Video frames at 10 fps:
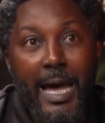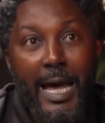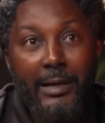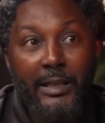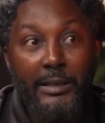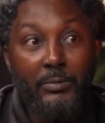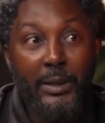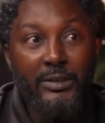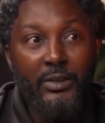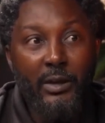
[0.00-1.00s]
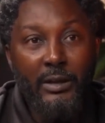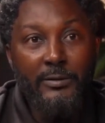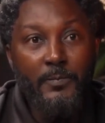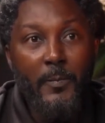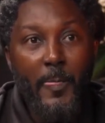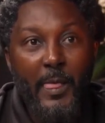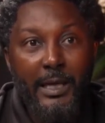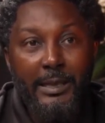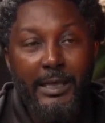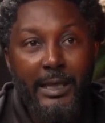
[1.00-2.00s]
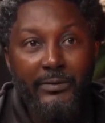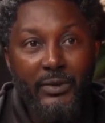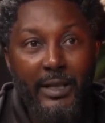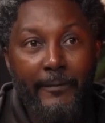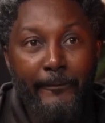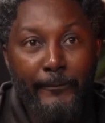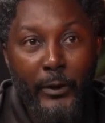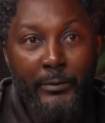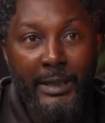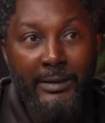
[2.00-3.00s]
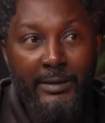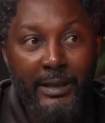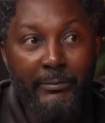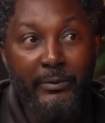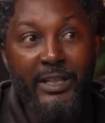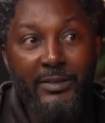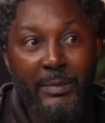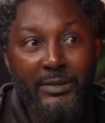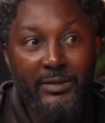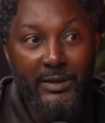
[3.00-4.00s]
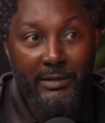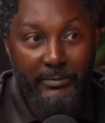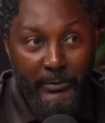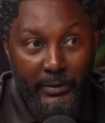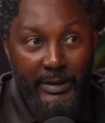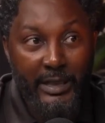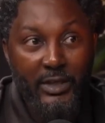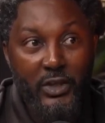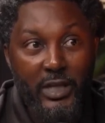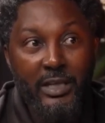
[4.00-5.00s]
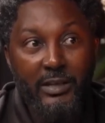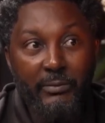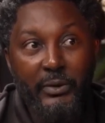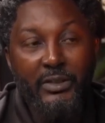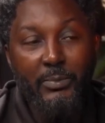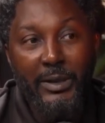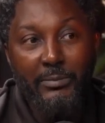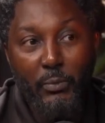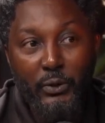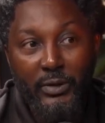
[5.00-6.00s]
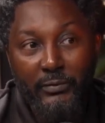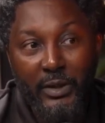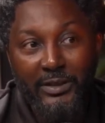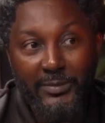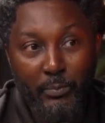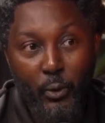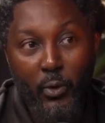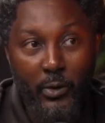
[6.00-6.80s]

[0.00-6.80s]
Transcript: And in return, it gives the foreign investment, the foreign exchange investment, most of these